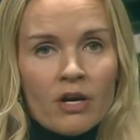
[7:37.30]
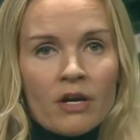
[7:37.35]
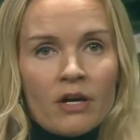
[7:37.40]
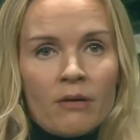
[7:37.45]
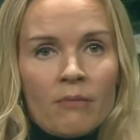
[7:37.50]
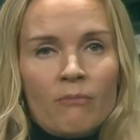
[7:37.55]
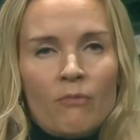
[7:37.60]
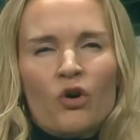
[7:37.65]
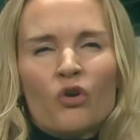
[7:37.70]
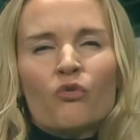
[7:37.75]

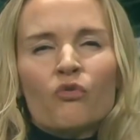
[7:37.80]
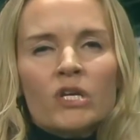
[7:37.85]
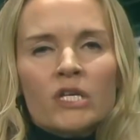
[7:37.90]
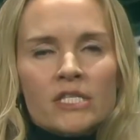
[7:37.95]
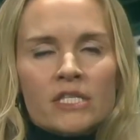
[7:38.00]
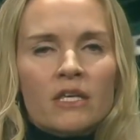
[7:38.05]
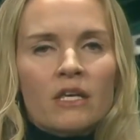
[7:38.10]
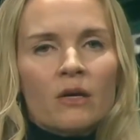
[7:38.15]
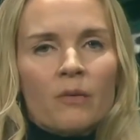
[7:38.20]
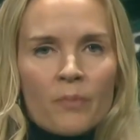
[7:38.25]
more
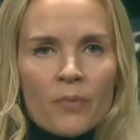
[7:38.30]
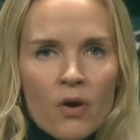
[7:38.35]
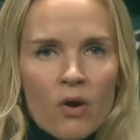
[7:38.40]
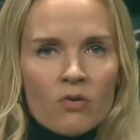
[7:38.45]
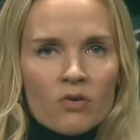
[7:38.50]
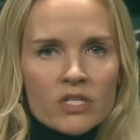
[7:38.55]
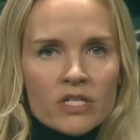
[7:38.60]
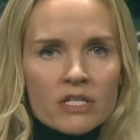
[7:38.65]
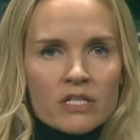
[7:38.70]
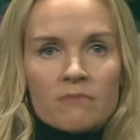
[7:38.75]
risky
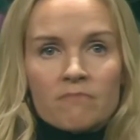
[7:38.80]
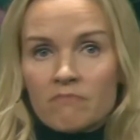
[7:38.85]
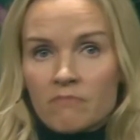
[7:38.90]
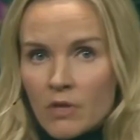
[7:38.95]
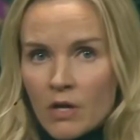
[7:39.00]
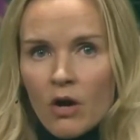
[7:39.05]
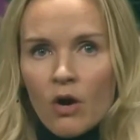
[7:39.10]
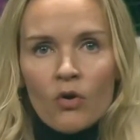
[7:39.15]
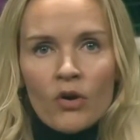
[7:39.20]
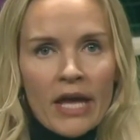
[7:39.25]
projects.
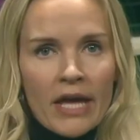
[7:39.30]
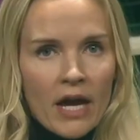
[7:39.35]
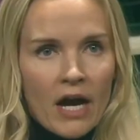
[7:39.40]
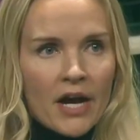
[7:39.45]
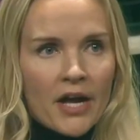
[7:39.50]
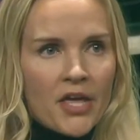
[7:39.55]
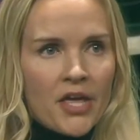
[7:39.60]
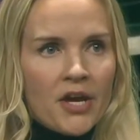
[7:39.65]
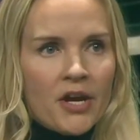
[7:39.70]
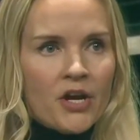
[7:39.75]
Okay, I
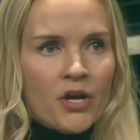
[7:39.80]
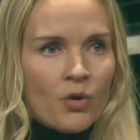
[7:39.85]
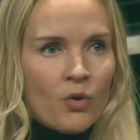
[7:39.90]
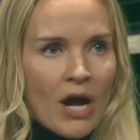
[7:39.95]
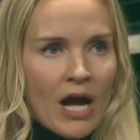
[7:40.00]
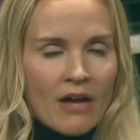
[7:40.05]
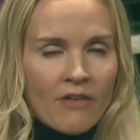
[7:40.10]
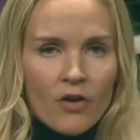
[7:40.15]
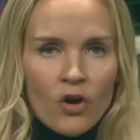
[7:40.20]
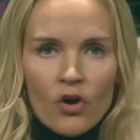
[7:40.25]
hear you.
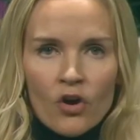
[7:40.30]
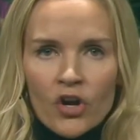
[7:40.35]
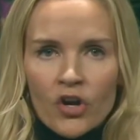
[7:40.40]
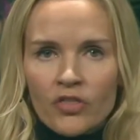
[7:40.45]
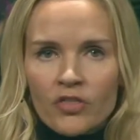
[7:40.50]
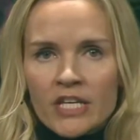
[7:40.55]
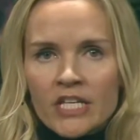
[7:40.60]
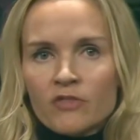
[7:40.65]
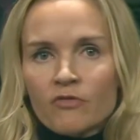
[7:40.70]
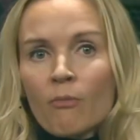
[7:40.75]
I've heard
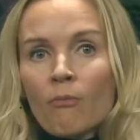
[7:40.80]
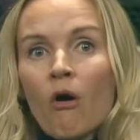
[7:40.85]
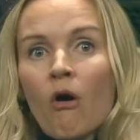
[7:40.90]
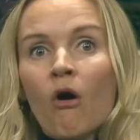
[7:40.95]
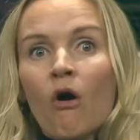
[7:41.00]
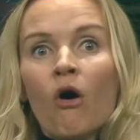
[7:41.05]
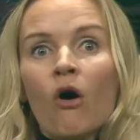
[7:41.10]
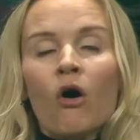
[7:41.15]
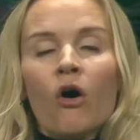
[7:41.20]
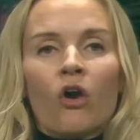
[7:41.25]
this from
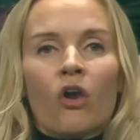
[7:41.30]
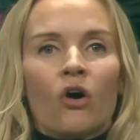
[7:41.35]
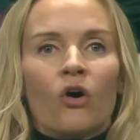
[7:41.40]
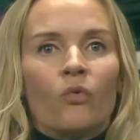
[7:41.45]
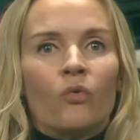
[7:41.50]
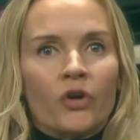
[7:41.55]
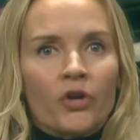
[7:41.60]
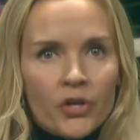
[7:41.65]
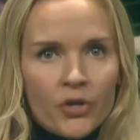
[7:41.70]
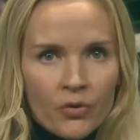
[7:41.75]
all
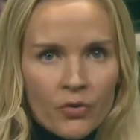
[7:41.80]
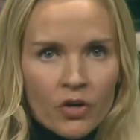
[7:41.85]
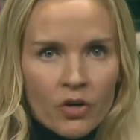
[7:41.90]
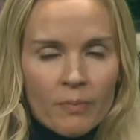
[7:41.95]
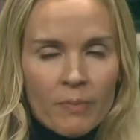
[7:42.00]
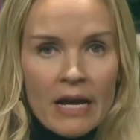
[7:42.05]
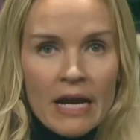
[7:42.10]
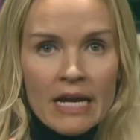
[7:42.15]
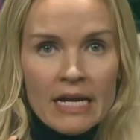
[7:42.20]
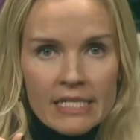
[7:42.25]
over Europe.
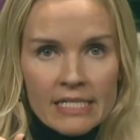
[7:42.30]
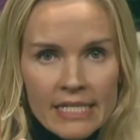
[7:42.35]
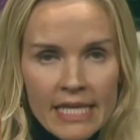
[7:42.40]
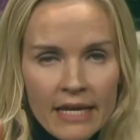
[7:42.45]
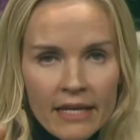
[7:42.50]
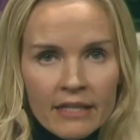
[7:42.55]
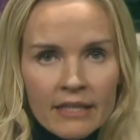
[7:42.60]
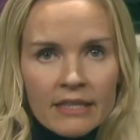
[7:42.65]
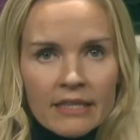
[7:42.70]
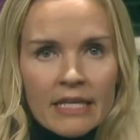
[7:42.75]

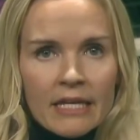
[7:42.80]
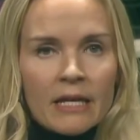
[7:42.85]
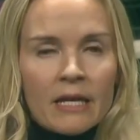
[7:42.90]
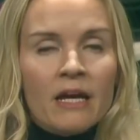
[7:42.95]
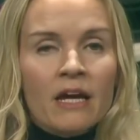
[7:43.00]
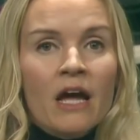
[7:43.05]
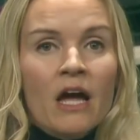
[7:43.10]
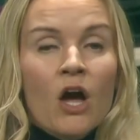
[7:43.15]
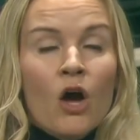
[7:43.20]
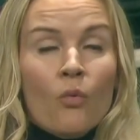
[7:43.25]
Second thing,
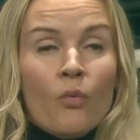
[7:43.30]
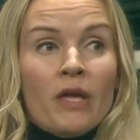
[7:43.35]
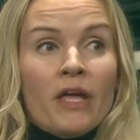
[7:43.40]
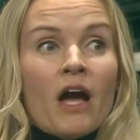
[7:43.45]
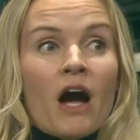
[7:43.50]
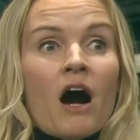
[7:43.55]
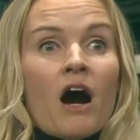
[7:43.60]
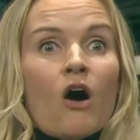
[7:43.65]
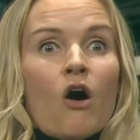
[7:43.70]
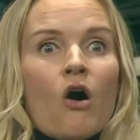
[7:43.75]
we
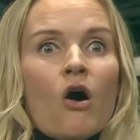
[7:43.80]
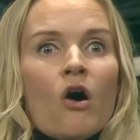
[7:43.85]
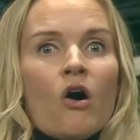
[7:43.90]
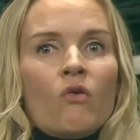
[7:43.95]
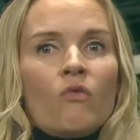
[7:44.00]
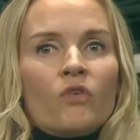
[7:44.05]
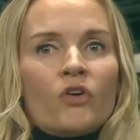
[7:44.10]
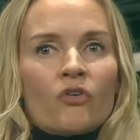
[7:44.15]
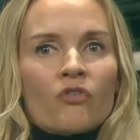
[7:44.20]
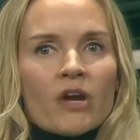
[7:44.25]
are
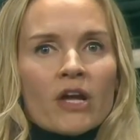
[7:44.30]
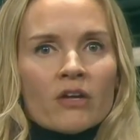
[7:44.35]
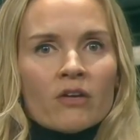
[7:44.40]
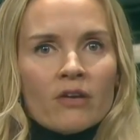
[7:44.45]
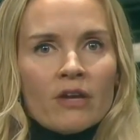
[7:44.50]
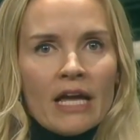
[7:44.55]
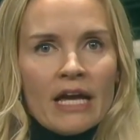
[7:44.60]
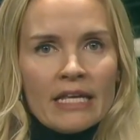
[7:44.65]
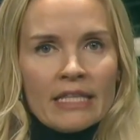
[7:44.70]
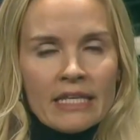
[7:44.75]

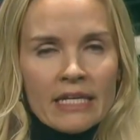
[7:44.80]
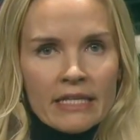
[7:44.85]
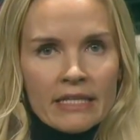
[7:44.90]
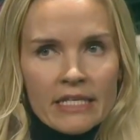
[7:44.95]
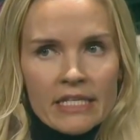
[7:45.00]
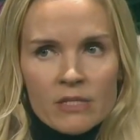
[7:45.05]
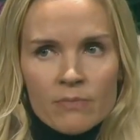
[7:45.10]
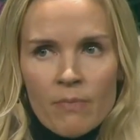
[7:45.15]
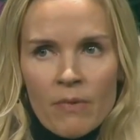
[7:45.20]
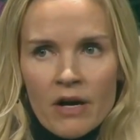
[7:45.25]
over-regulating
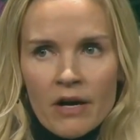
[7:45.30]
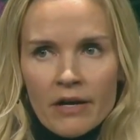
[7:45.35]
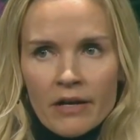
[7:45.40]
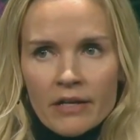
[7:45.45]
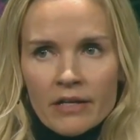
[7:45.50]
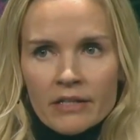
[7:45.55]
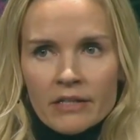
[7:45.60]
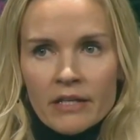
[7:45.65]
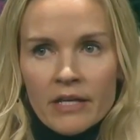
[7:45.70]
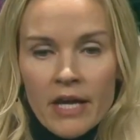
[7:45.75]
this
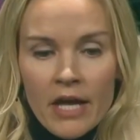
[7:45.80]
market.